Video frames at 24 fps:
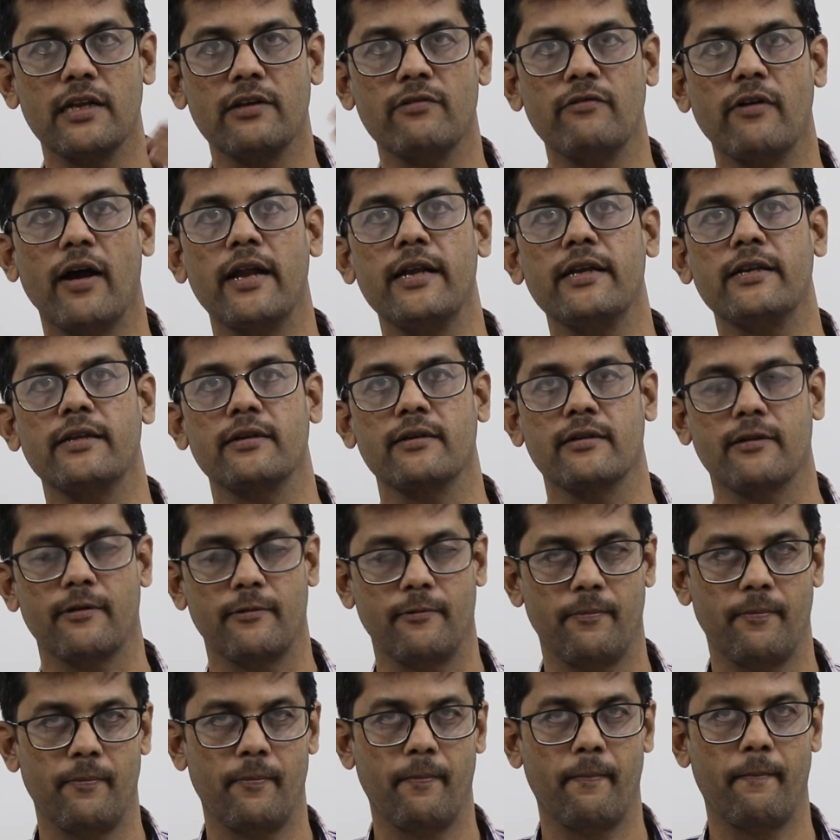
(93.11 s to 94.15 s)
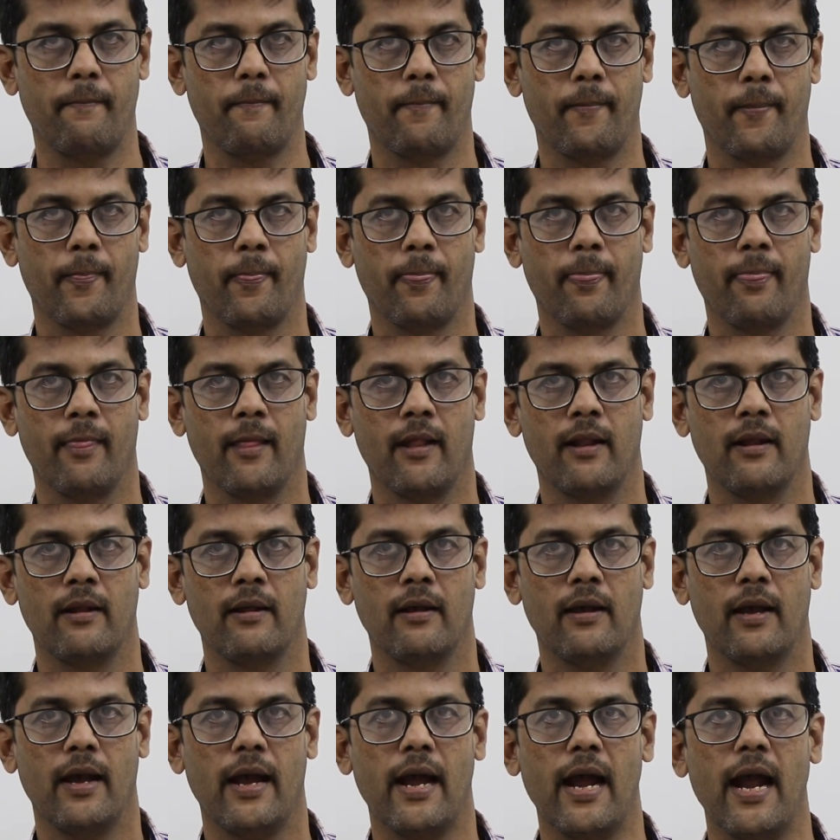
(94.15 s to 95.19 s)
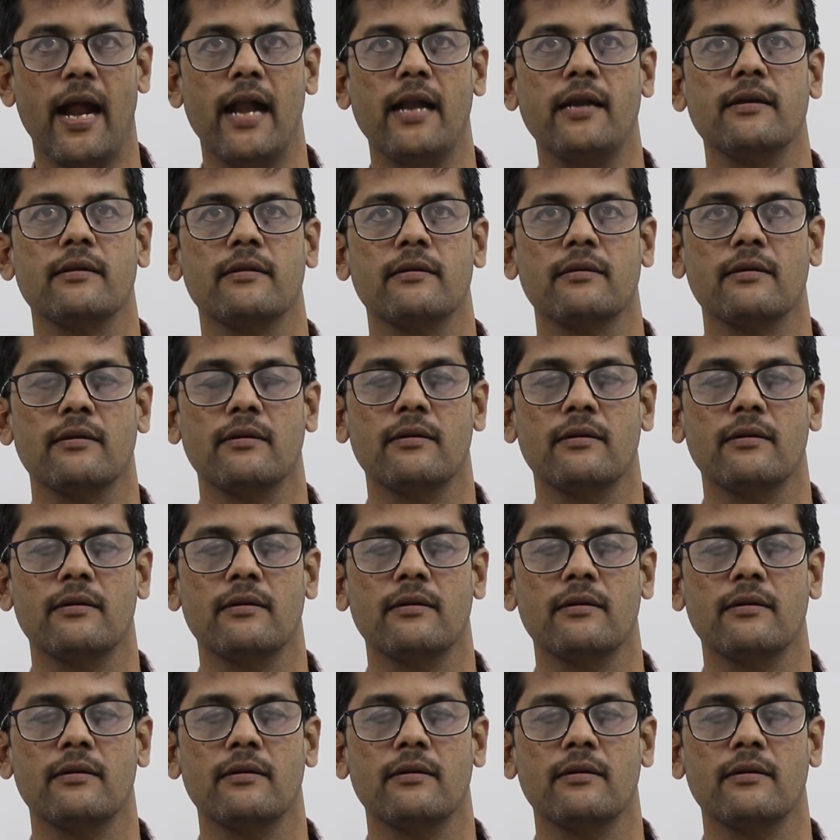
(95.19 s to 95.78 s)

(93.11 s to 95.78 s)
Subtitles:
inviter, and